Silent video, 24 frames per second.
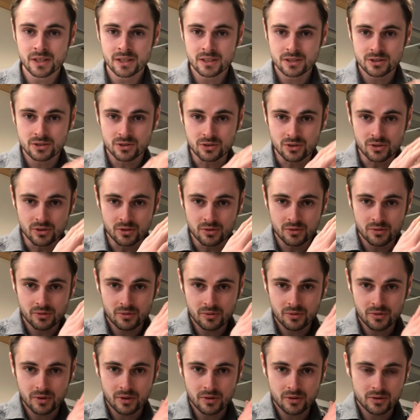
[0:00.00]
So
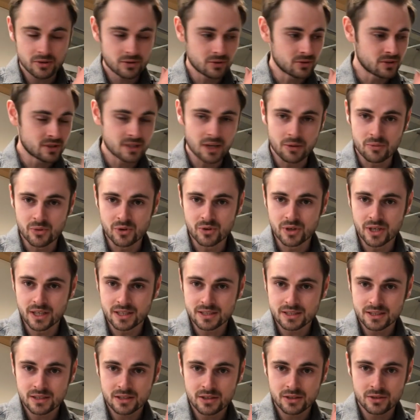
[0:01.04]
to
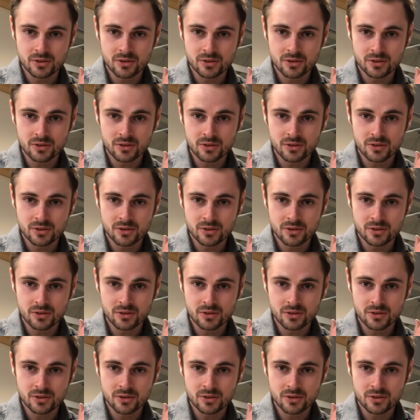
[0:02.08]
summarize,